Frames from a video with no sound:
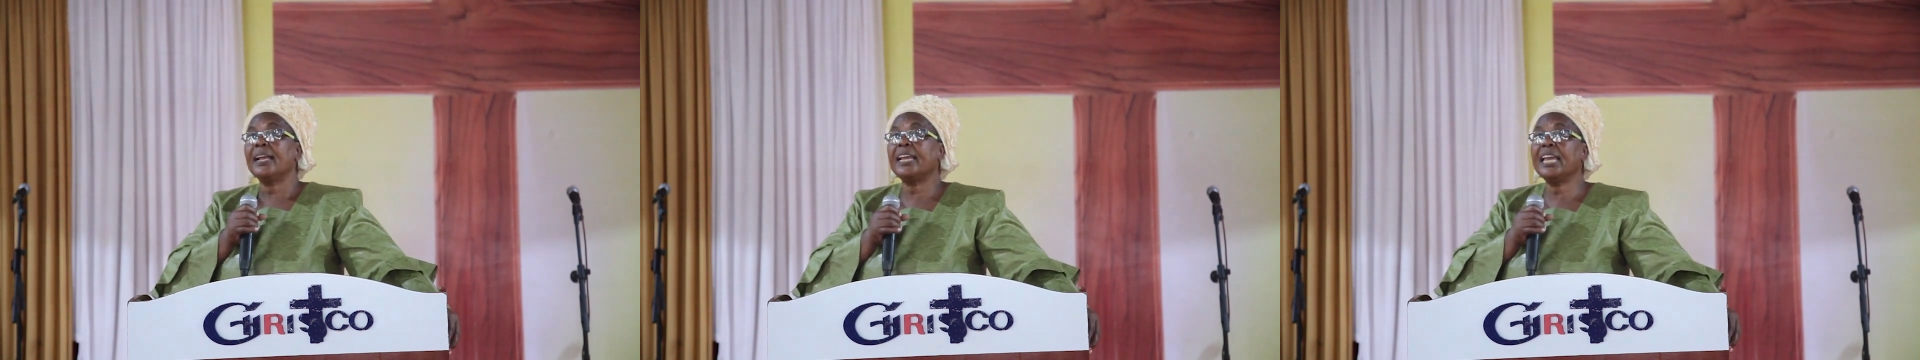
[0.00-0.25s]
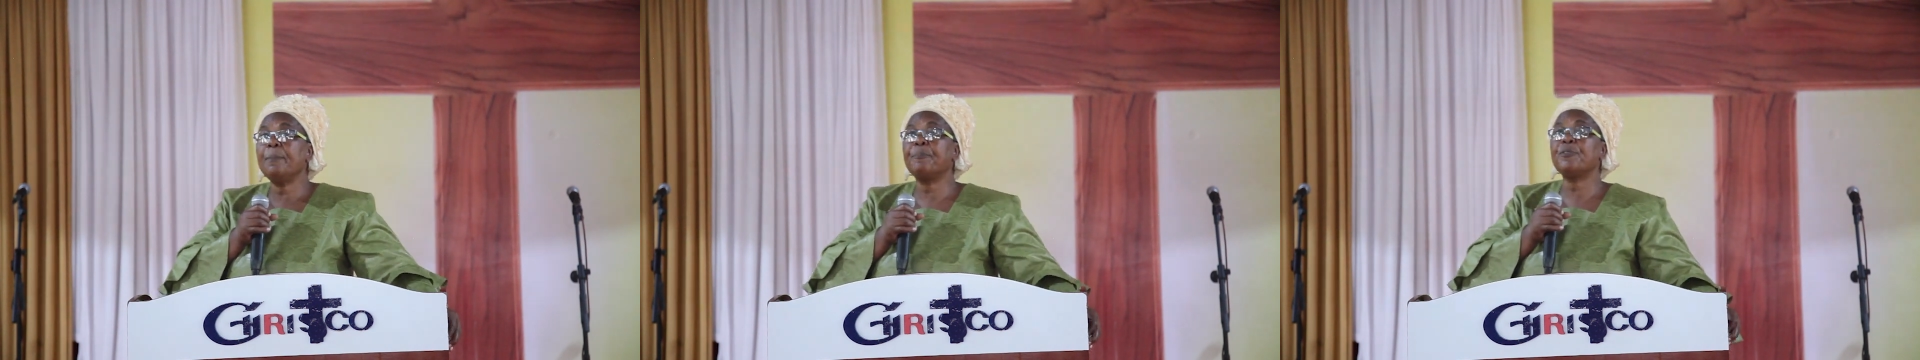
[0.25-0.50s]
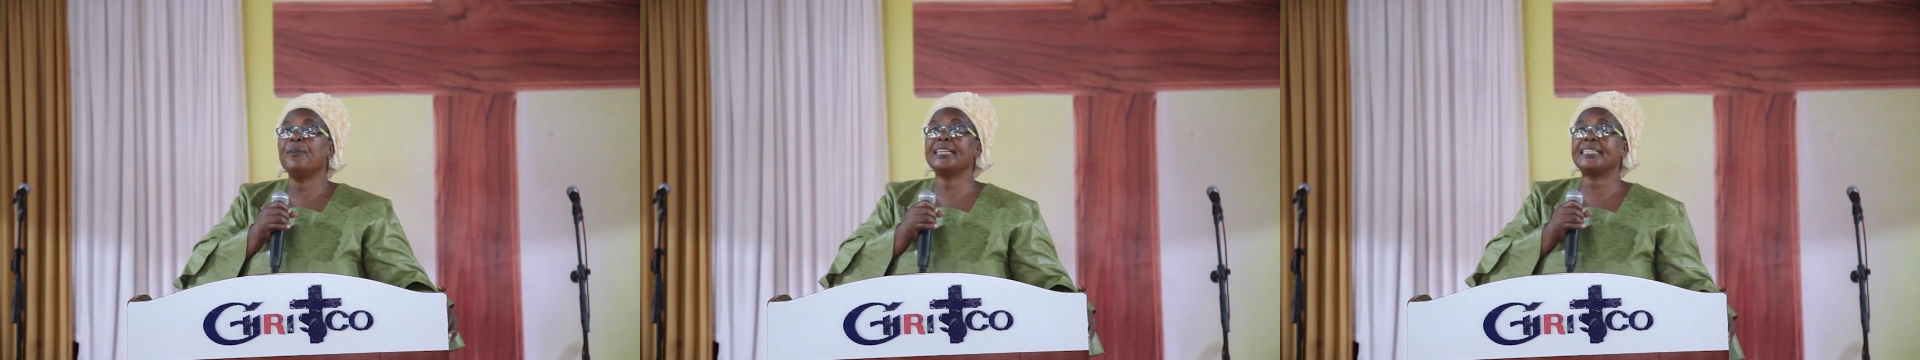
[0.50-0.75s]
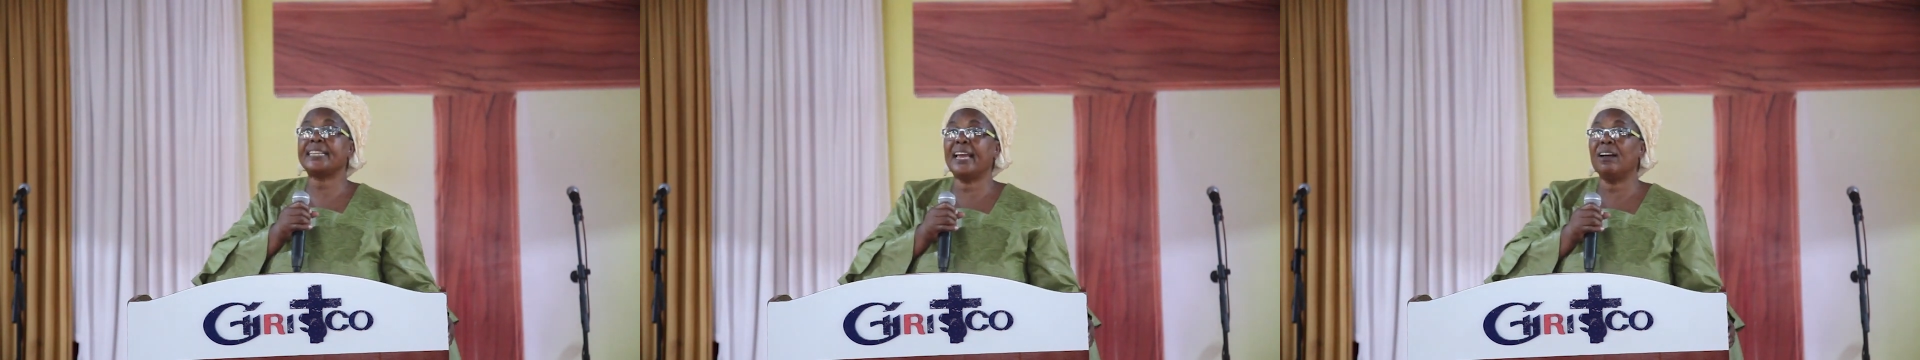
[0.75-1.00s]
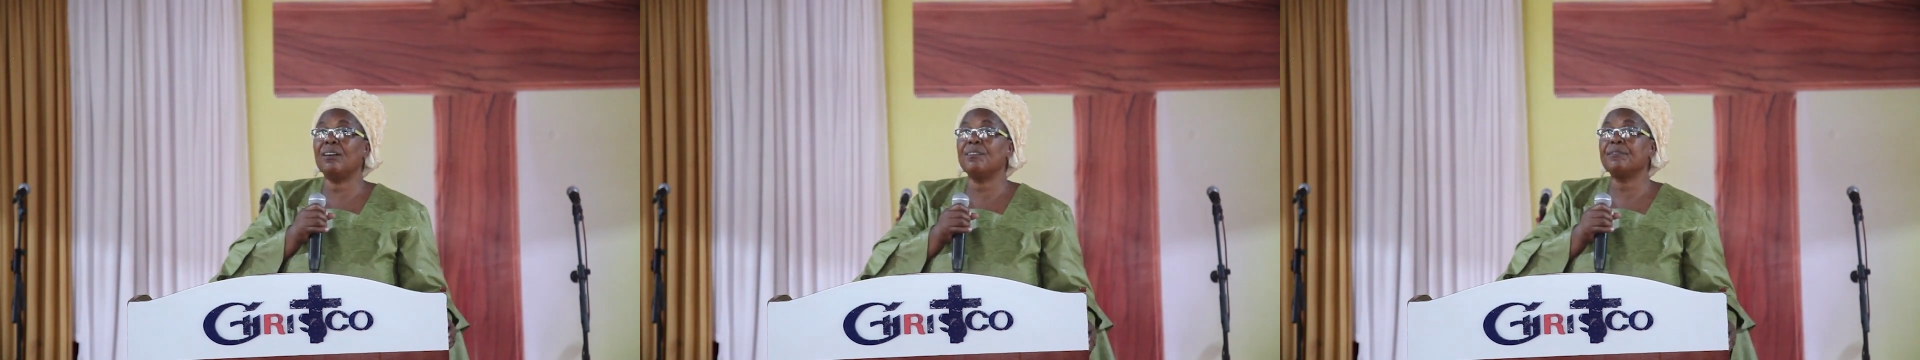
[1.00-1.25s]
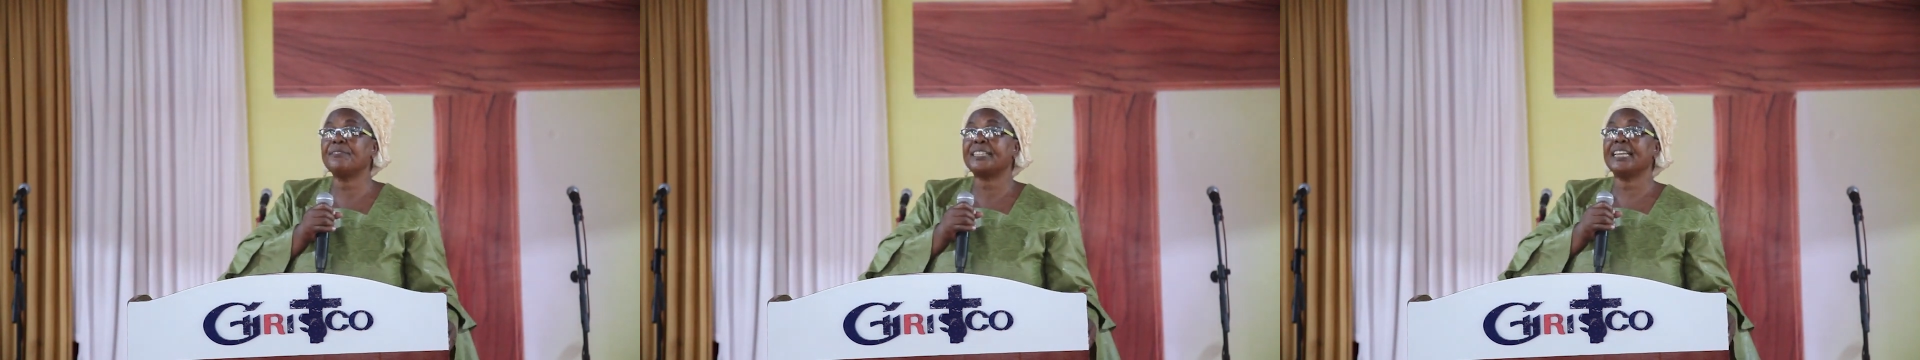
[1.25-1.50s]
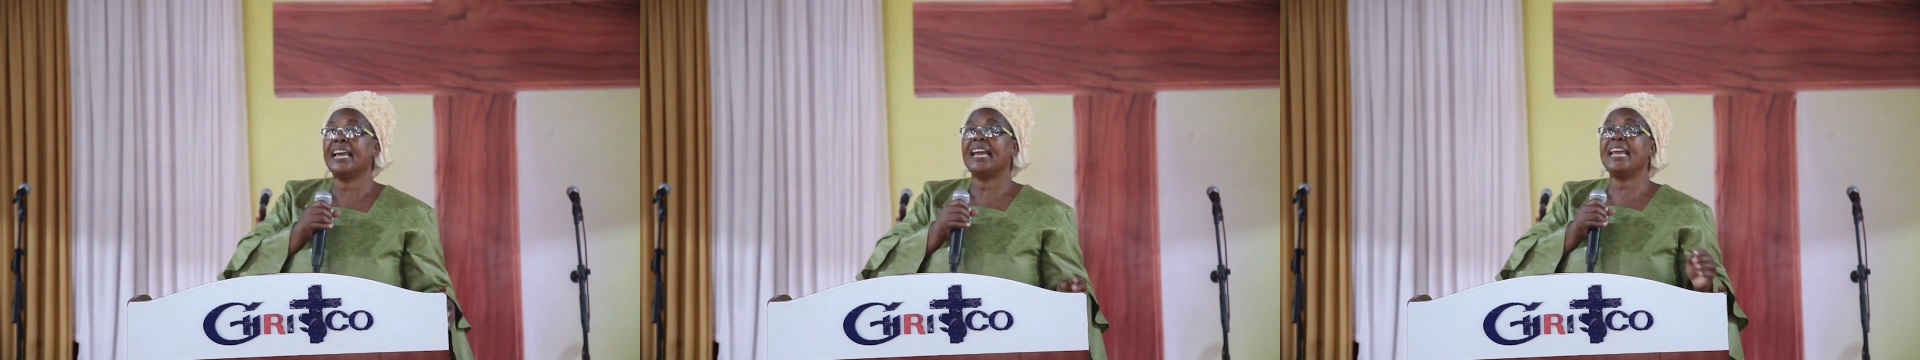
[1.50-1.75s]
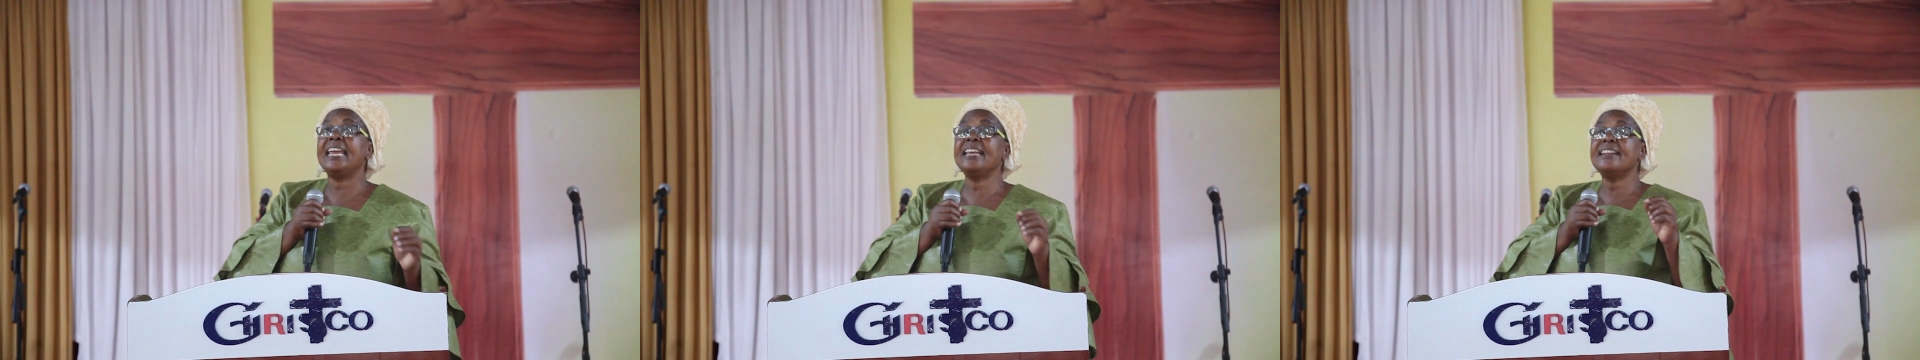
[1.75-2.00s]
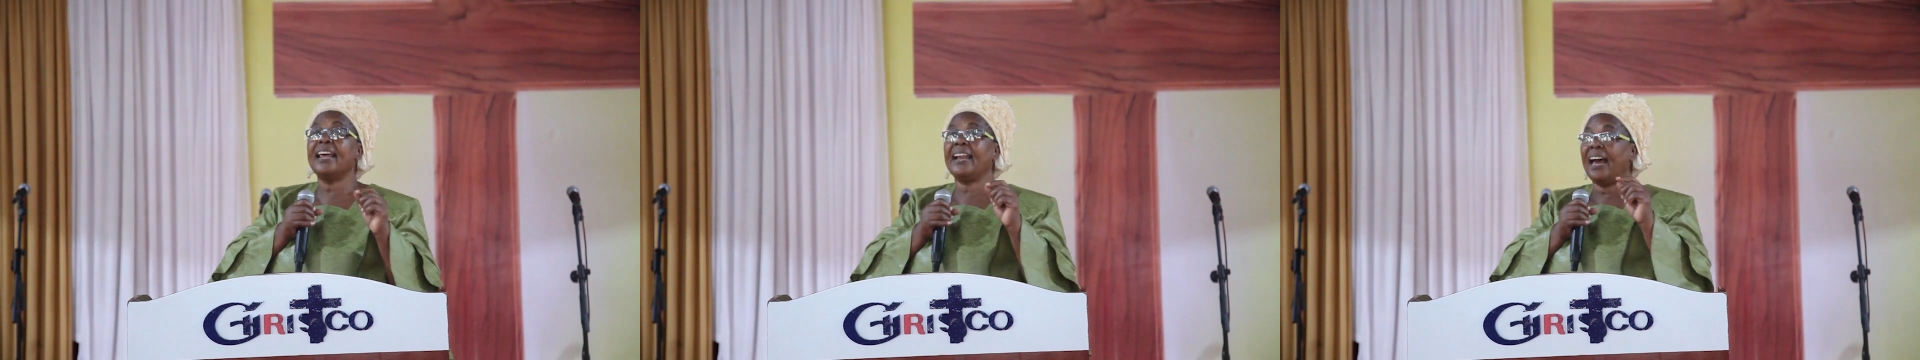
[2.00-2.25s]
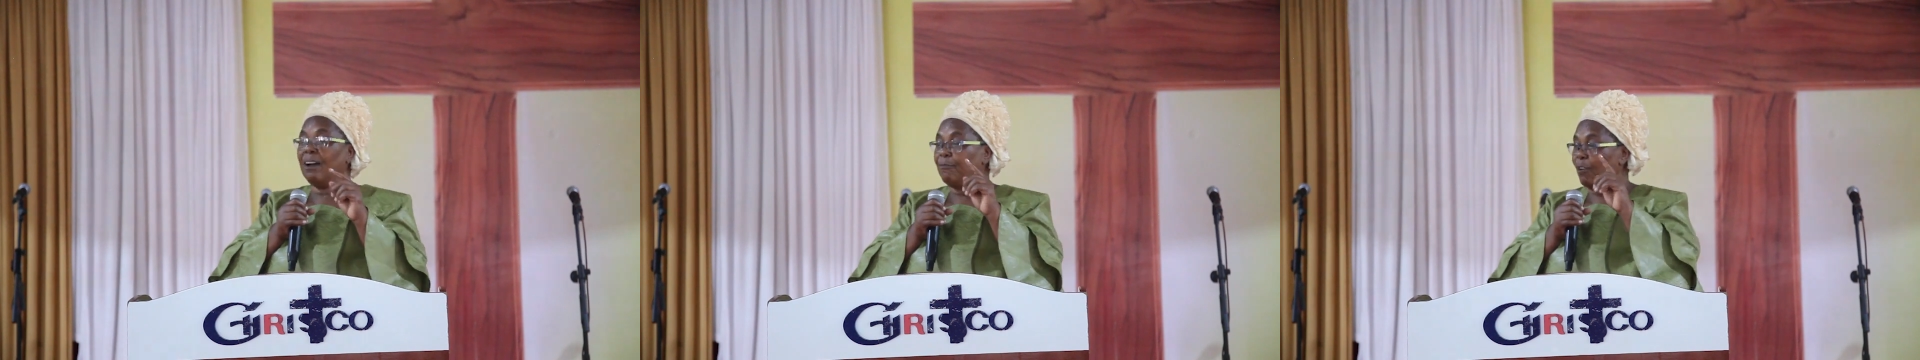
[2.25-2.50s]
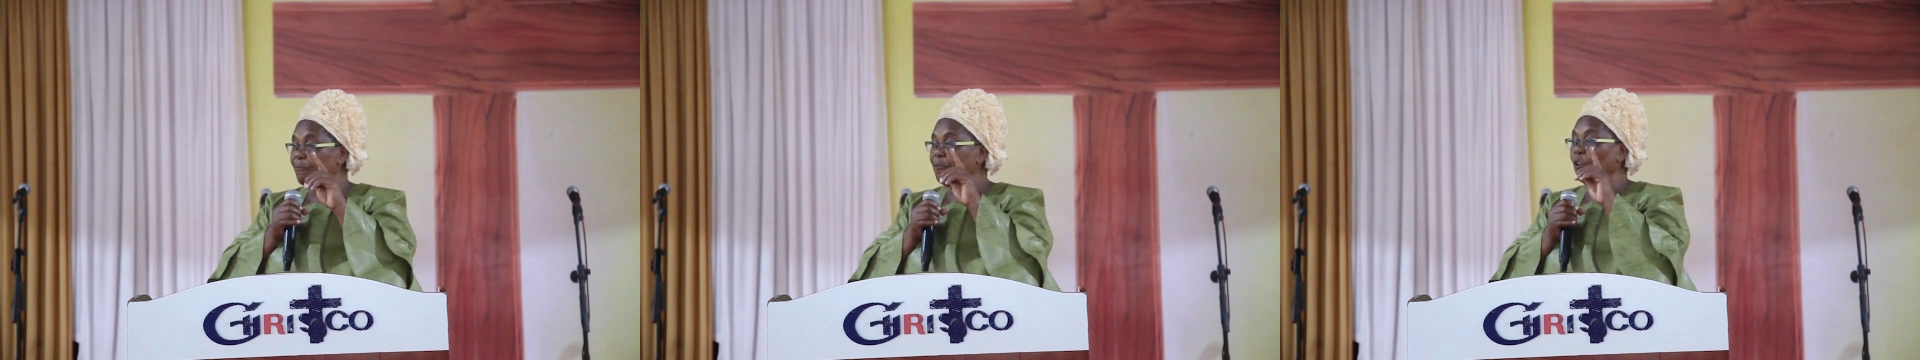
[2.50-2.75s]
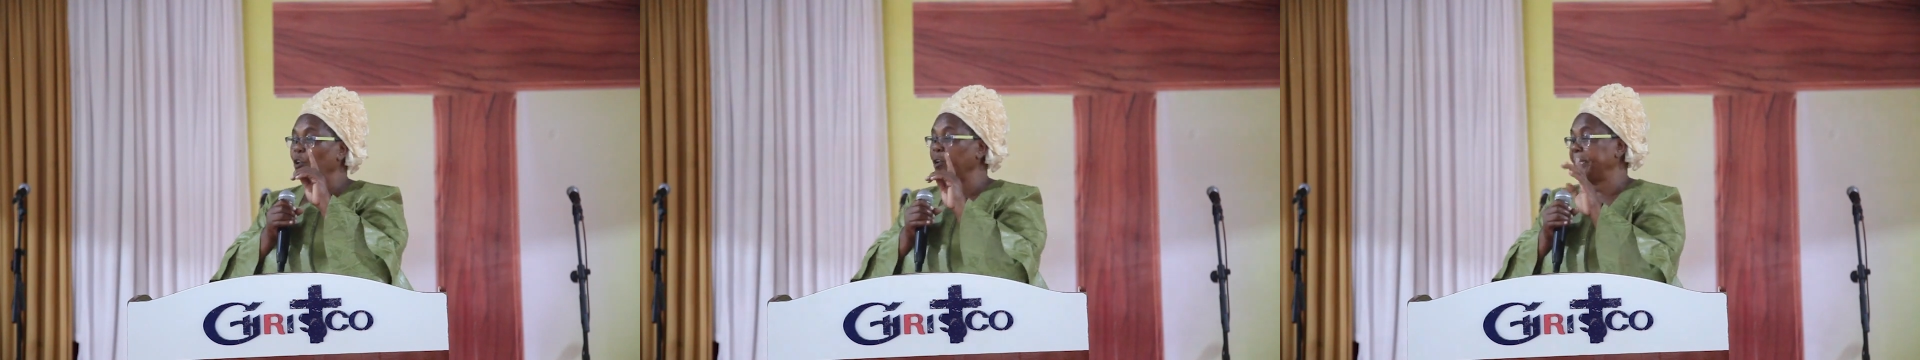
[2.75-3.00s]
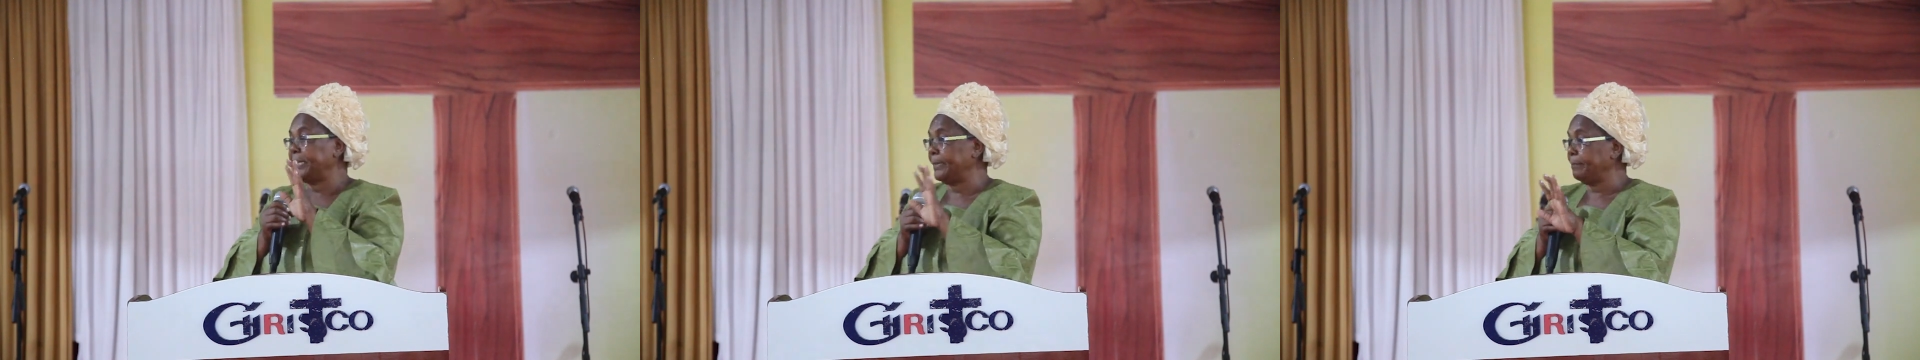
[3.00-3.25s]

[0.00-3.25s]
keep yourselves in the love of God.